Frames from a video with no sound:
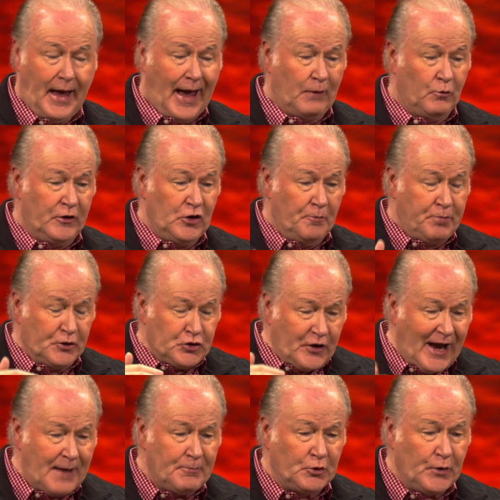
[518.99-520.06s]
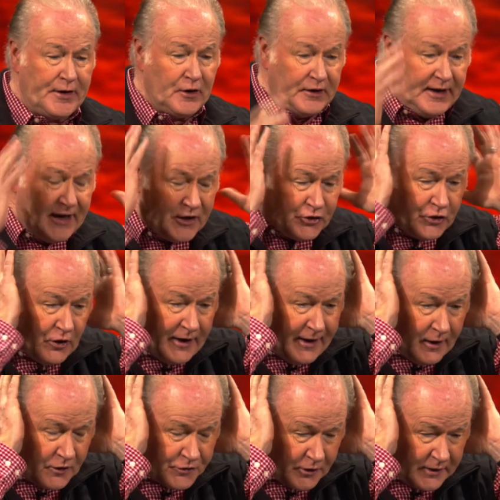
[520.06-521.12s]
And when you put your head between your knees, your
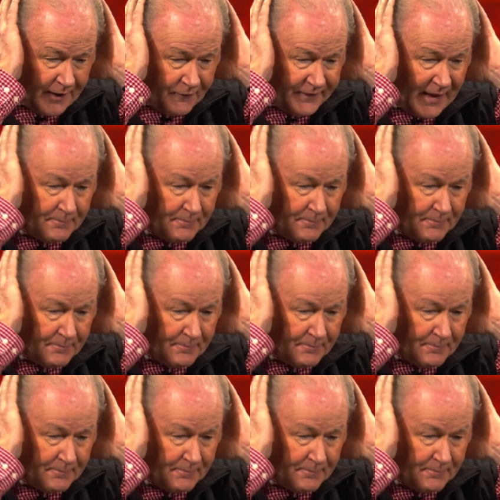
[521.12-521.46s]
ears are covered.